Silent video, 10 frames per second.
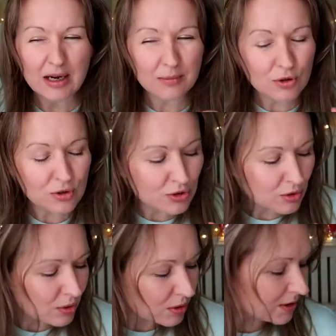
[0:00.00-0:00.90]
I'm not
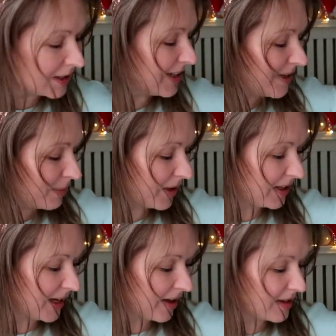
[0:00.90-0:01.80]
sure.
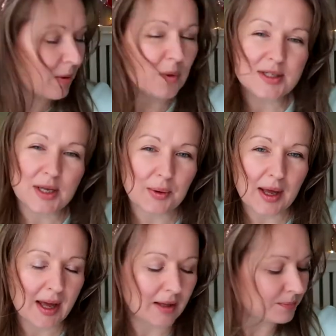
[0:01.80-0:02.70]
But yeah, that one's
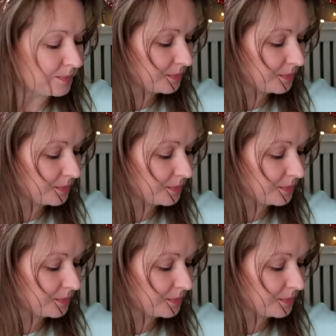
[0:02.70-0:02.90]
okay.